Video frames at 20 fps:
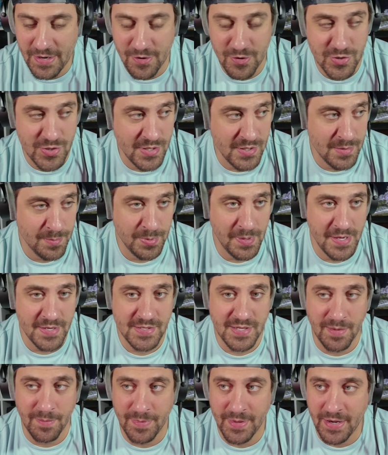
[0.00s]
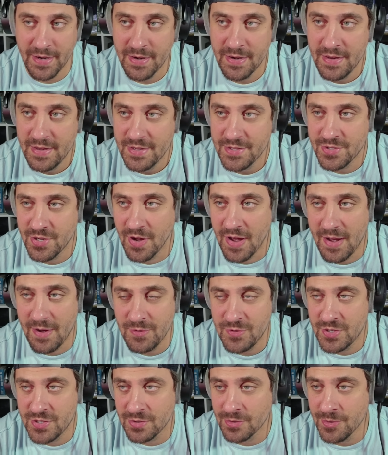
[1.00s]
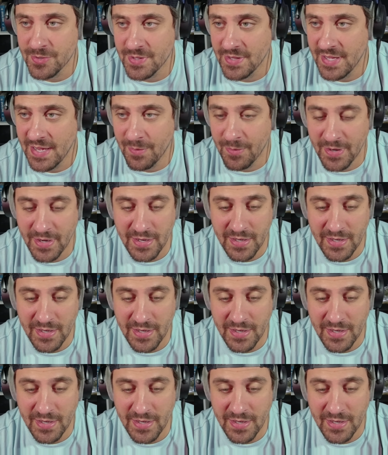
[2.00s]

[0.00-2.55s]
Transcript: energy to place something there. So I was just losing that one. I